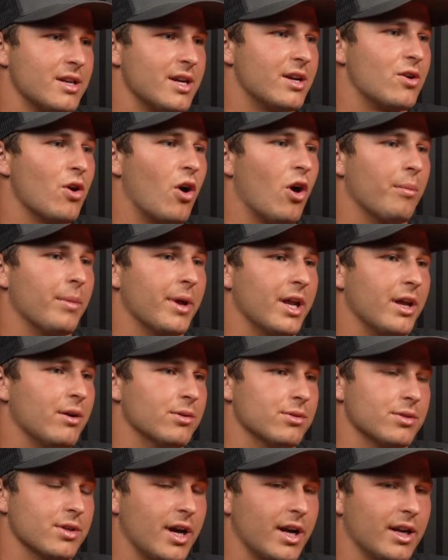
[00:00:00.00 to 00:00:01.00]
He called me. He
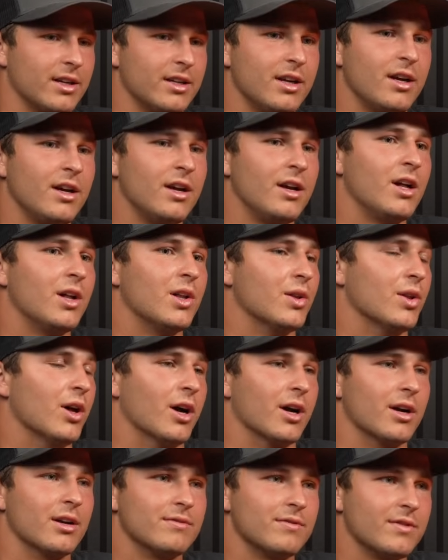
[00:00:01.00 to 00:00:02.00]
was like,
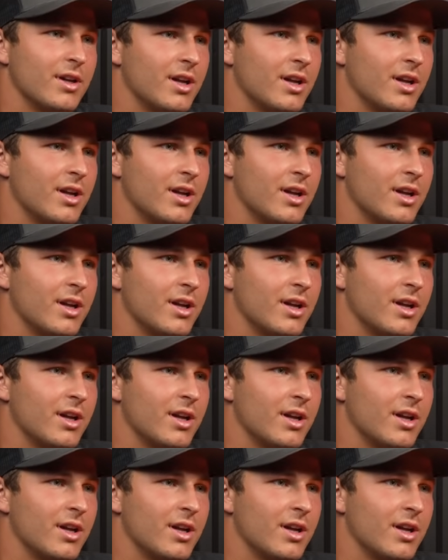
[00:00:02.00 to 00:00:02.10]
"Look,